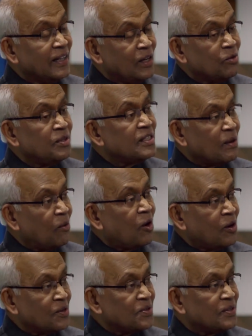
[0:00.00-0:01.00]
gives these
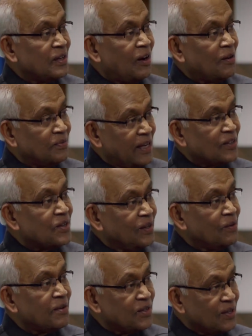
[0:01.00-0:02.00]
awards of
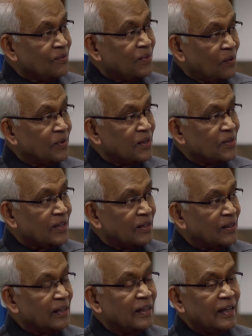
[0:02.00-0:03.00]
National Innovation
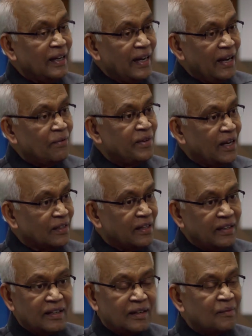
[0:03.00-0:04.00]
Foundation every
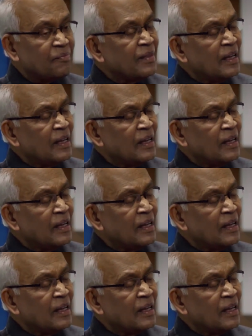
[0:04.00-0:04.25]
other year.